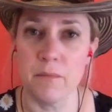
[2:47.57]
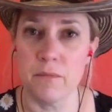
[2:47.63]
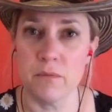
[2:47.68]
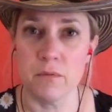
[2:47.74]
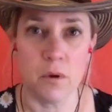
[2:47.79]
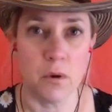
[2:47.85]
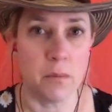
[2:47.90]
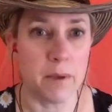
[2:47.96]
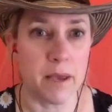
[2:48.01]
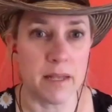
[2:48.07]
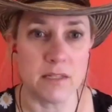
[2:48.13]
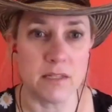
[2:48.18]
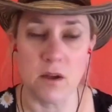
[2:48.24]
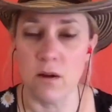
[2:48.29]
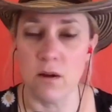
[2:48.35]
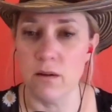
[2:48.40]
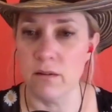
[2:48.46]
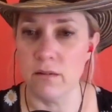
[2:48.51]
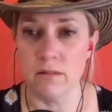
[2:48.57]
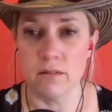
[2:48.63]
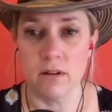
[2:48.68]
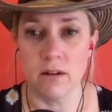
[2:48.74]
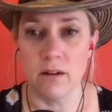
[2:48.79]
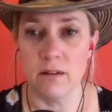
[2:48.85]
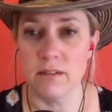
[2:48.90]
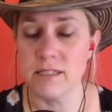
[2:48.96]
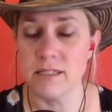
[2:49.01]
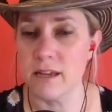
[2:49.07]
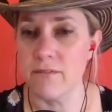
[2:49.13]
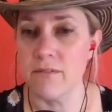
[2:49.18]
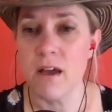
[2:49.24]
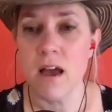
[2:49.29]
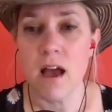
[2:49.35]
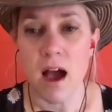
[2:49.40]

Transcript: romance, all the stuff.